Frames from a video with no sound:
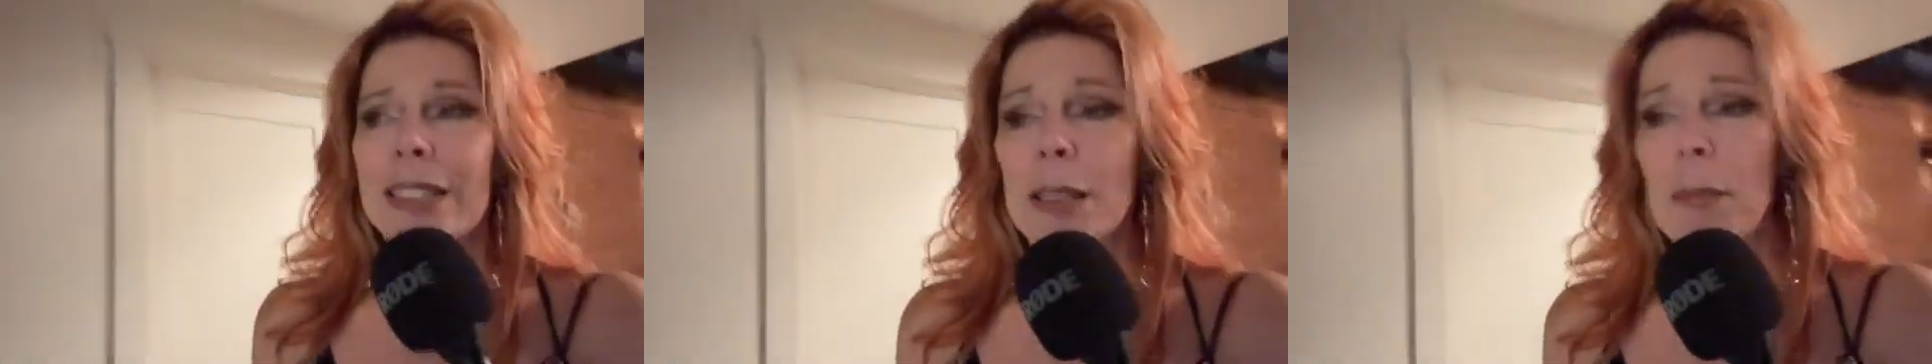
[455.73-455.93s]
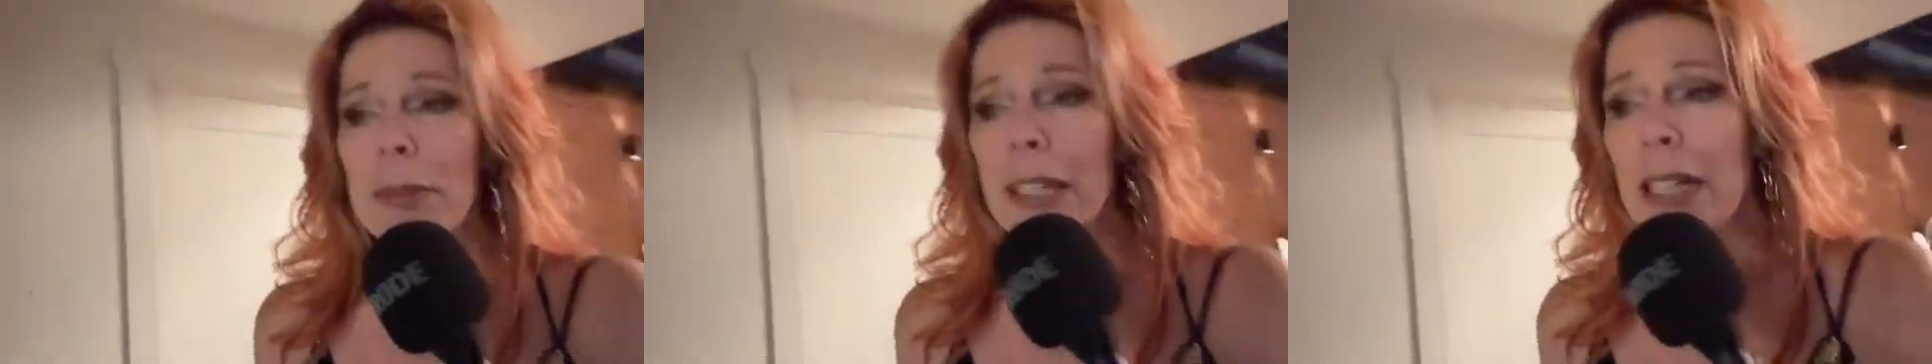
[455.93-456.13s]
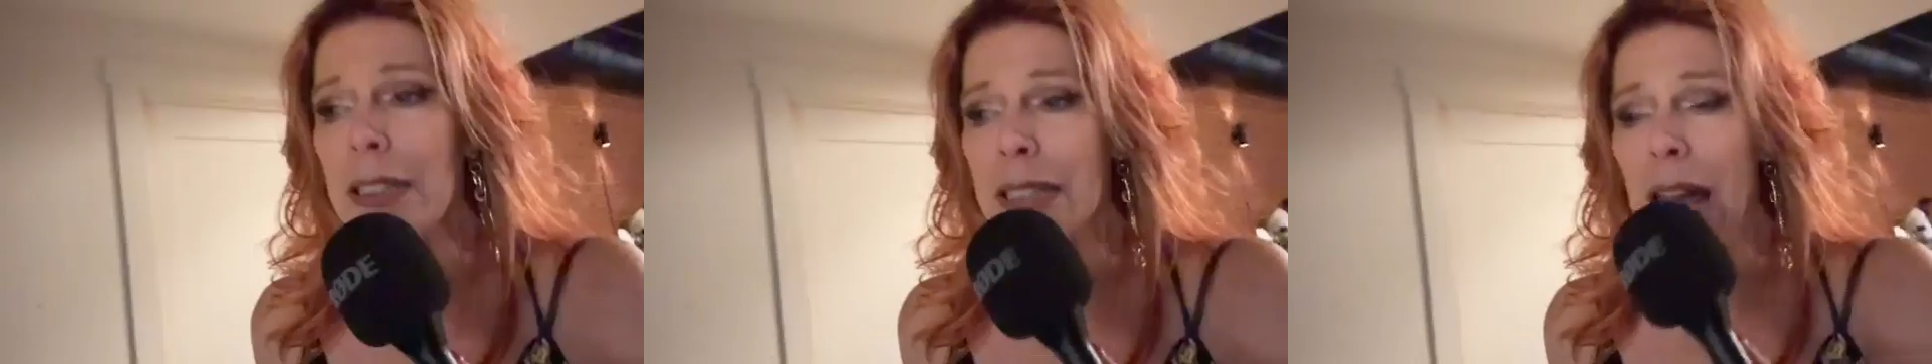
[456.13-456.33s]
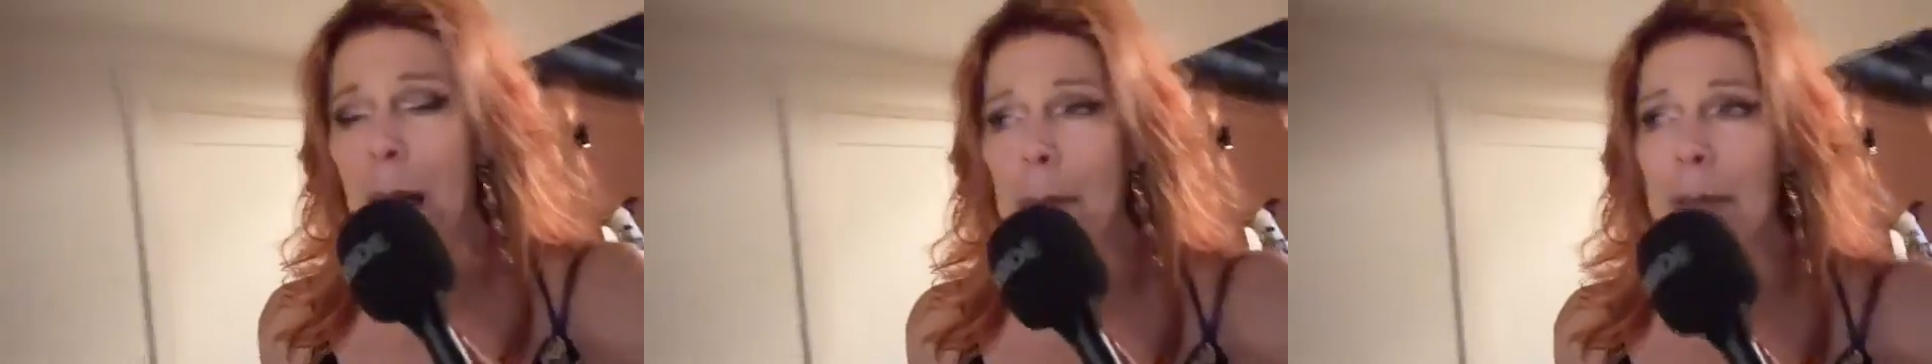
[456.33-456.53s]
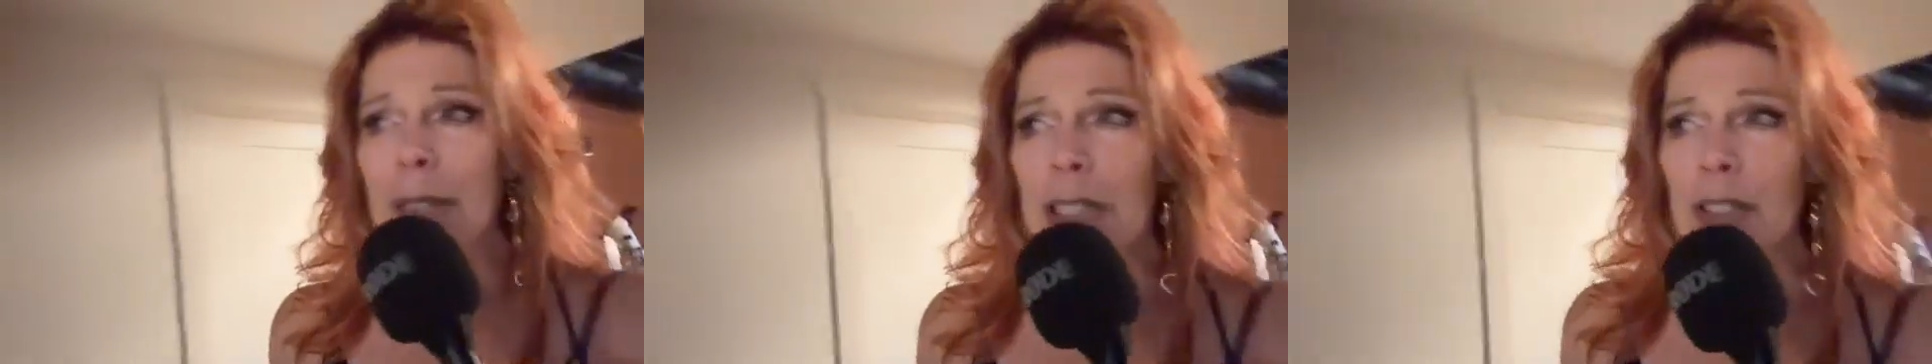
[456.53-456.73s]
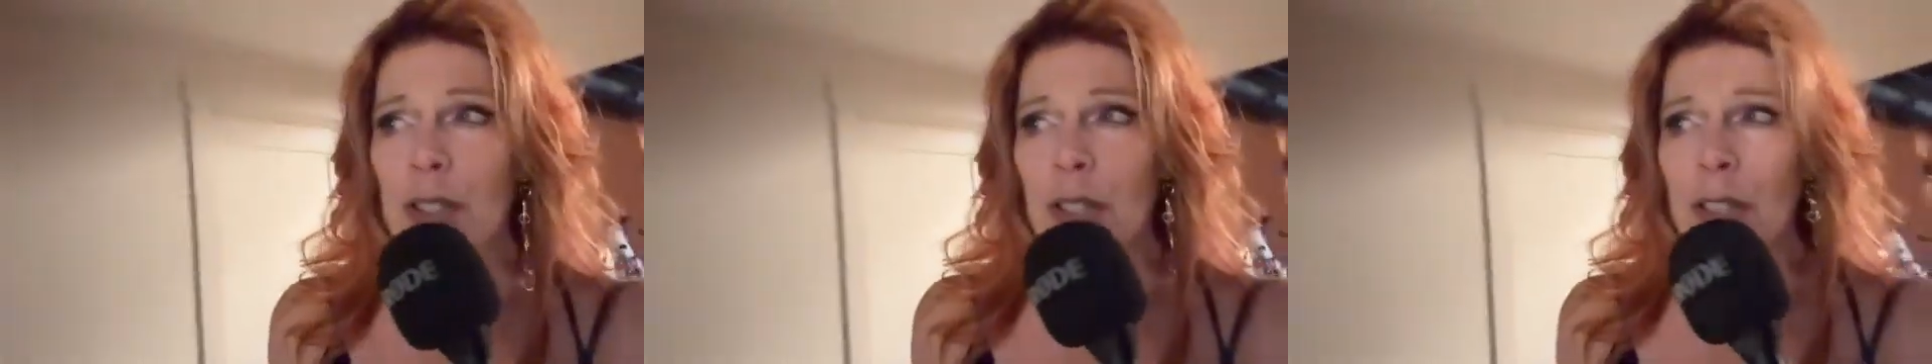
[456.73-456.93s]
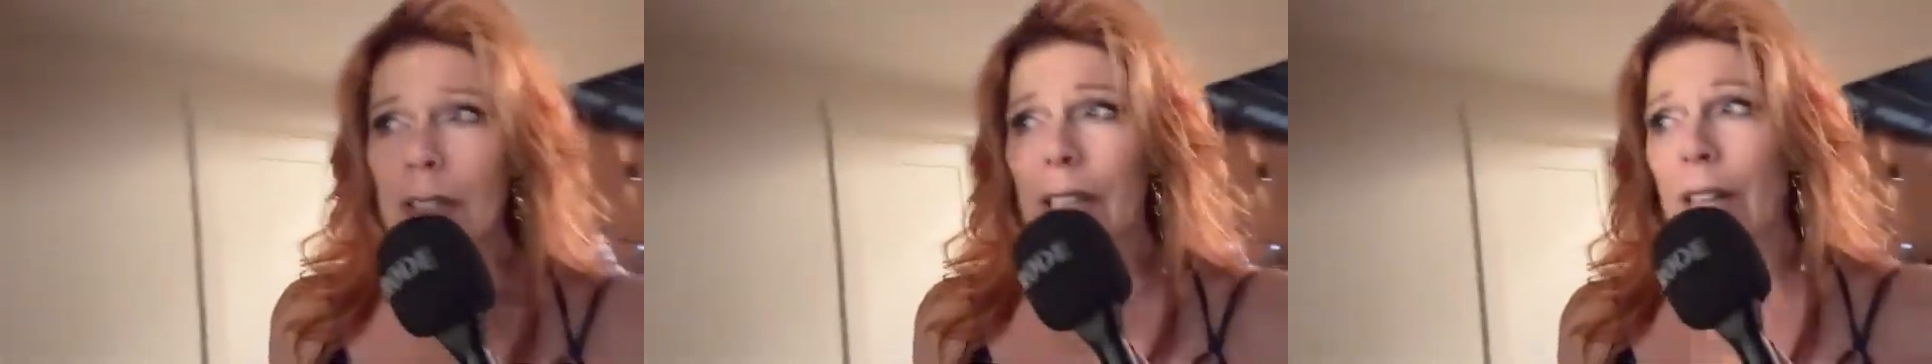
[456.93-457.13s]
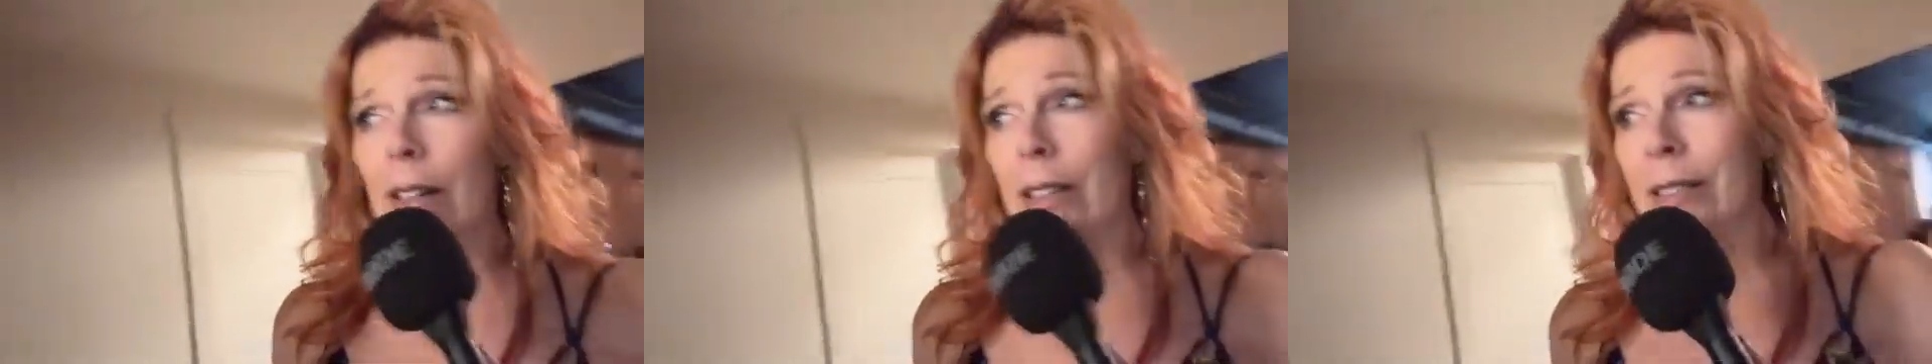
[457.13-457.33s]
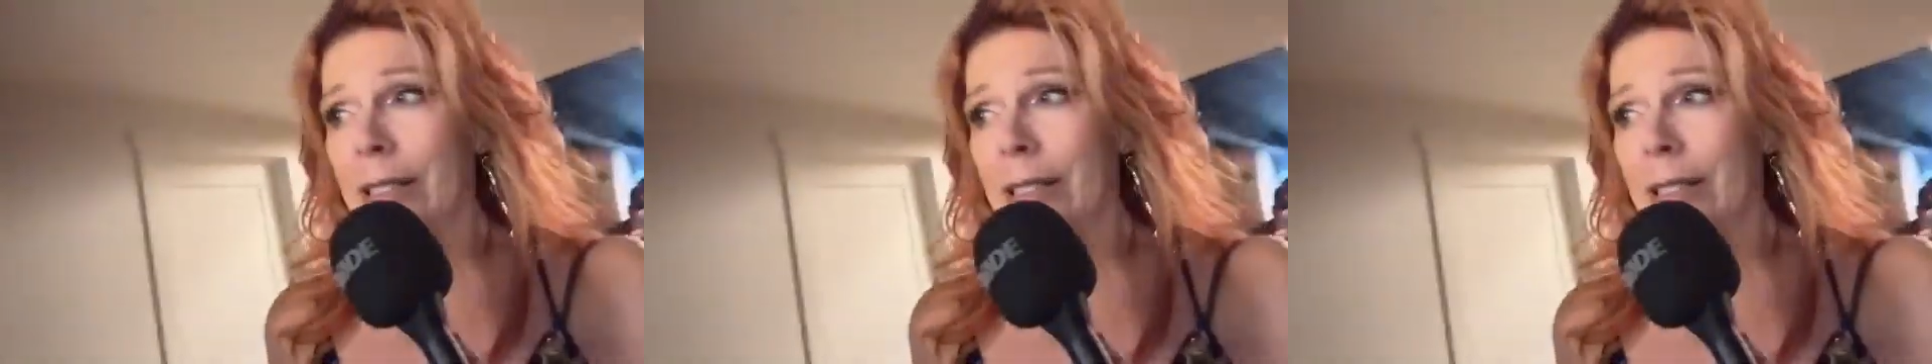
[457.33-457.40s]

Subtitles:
Some things happened this year that are